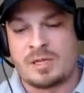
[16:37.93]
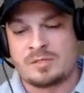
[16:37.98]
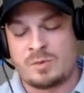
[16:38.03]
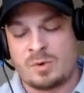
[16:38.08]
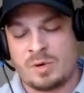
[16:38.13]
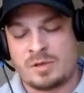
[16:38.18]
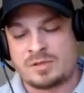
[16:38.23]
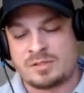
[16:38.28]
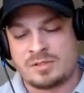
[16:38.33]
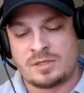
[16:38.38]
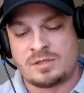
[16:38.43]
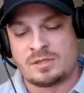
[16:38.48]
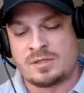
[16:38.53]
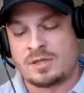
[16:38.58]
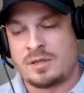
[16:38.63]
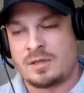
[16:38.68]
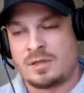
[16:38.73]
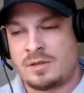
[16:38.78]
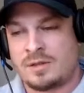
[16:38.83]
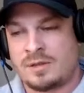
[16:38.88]
as well as
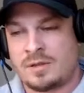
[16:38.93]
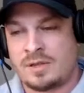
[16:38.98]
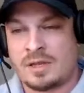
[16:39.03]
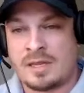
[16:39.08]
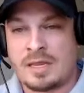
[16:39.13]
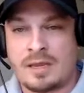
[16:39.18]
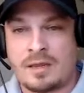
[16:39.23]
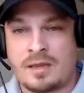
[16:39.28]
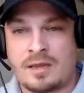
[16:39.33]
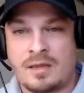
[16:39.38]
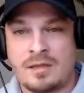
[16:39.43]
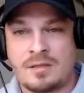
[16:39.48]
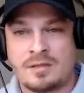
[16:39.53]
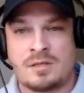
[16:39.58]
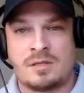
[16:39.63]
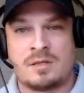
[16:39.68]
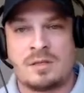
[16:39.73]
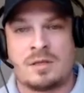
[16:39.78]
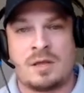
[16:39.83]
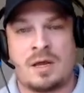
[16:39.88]
the link
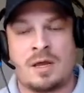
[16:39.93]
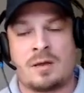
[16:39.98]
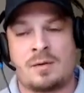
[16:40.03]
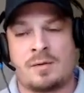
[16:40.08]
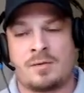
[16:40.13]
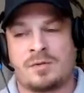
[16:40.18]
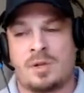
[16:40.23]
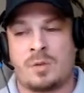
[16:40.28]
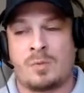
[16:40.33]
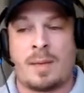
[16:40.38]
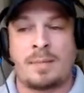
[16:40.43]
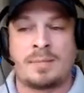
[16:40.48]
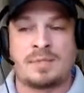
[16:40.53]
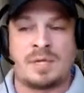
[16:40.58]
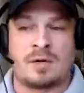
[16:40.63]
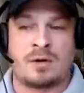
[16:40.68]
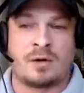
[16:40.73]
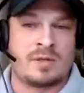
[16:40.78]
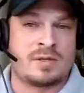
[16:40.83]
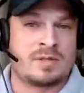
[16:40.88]
to the
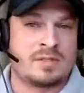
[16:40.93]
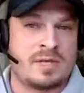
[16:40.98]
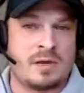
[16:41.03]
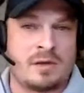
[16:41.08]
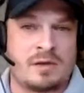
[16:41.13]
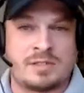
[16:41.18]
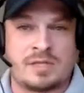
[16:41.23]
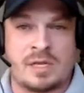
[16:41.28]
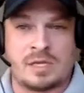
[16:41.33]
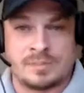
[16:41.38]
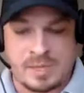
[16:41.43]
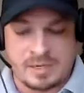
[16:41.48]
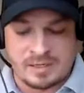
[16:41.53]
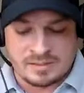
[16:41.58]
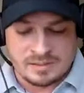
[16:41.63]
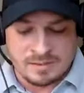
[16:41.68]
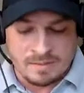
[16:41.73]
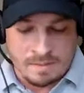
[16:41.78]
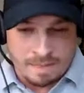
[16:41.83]
website or the sales page.